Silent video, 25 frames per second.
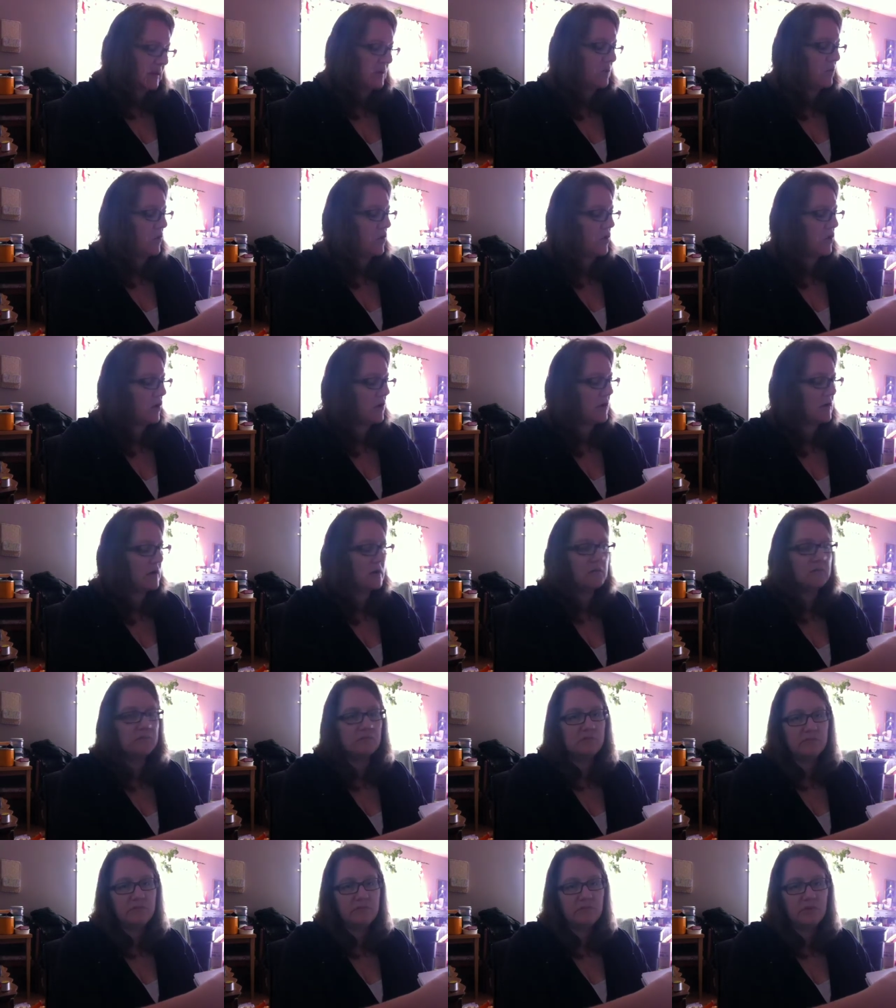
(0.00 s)
They work
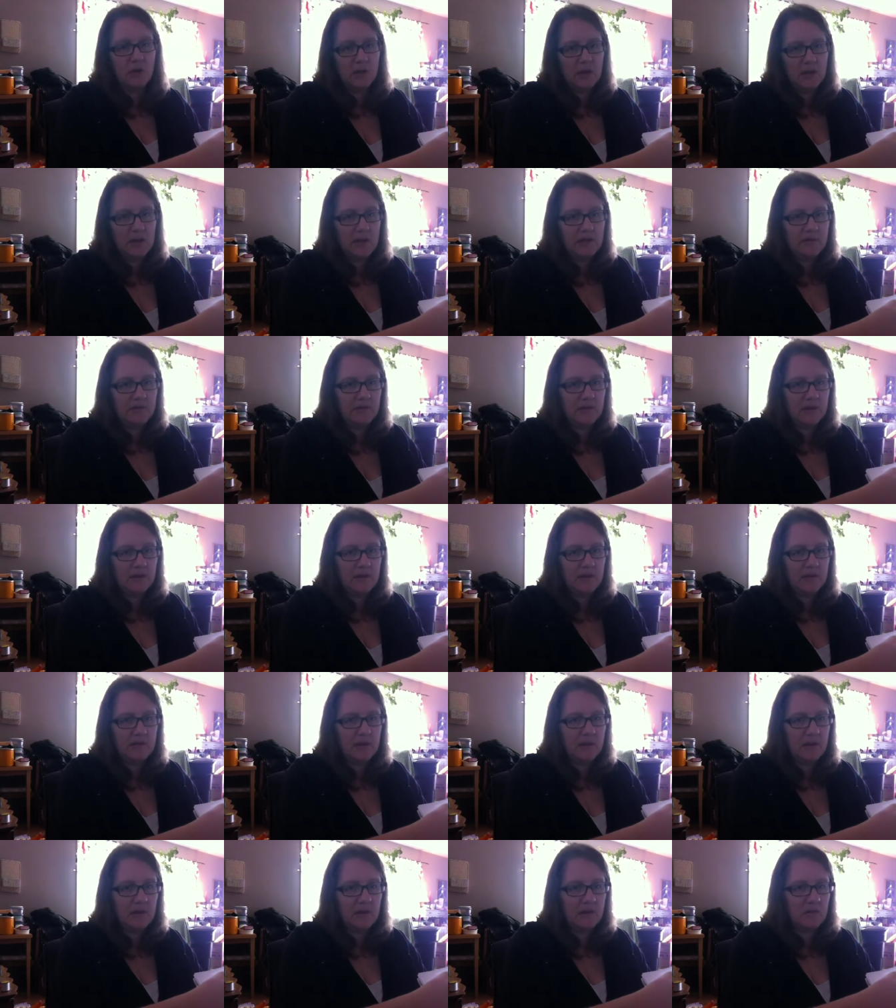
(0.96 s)
for a life a
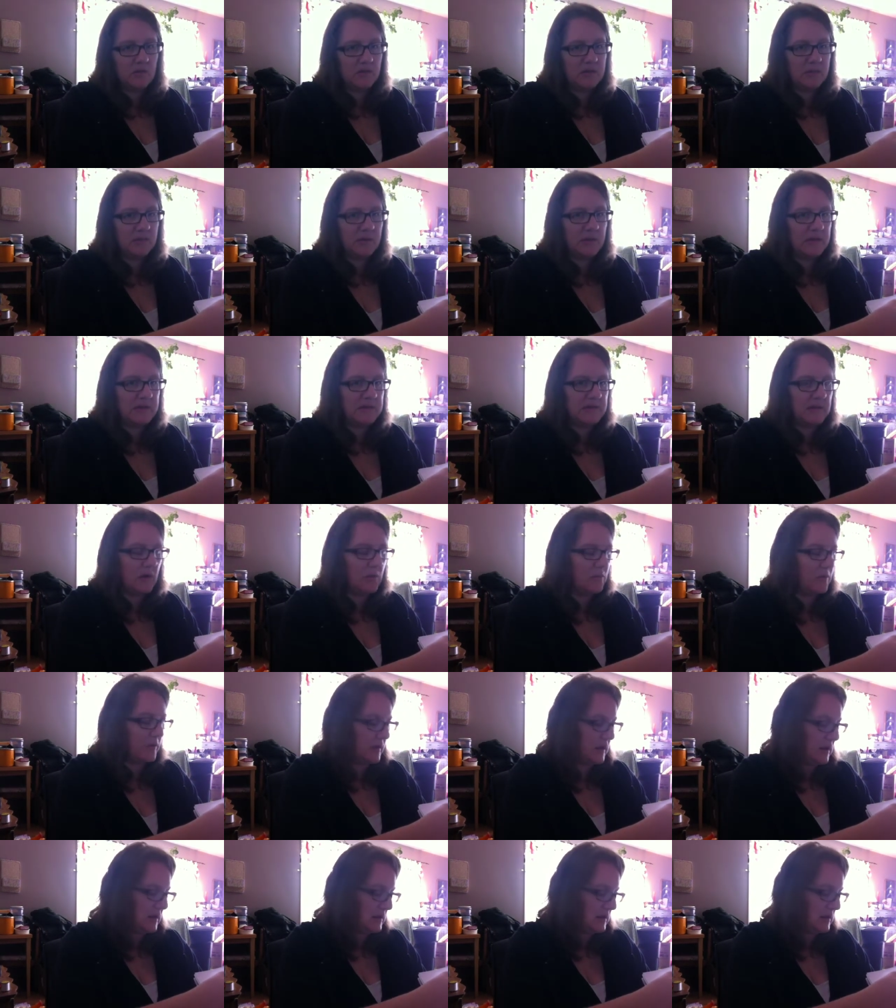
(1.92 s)
living. They don't typically stay home with